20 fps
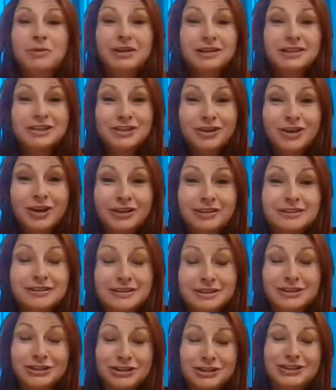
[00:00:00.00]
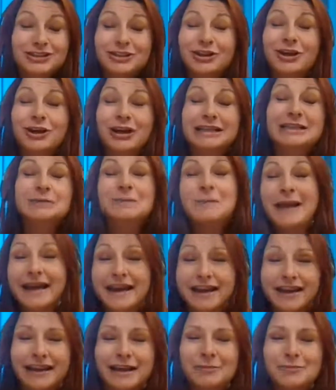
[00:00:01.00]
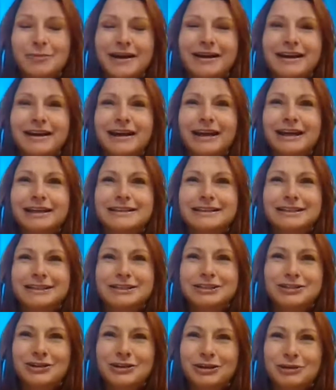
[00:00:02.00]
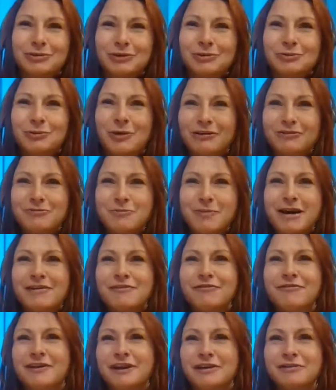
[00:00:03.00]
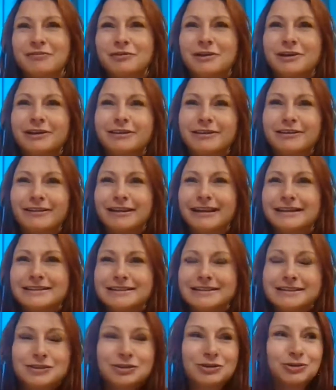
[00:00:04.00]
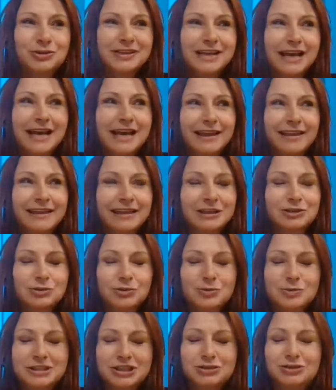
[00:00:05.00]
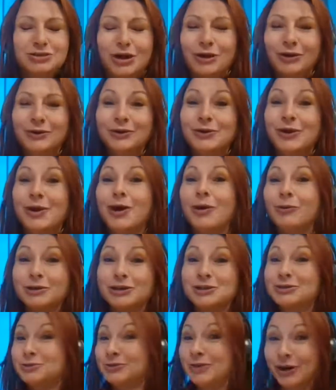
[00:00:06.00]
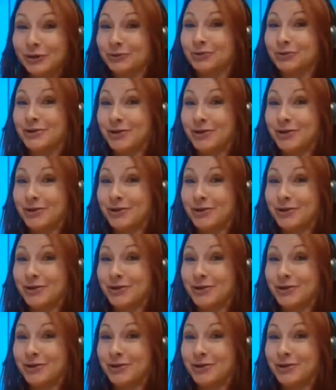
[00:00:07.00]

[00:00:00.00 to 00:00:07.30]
going to start explaining by starting with one of my favorite things to say, and that's always, you don't know what you don't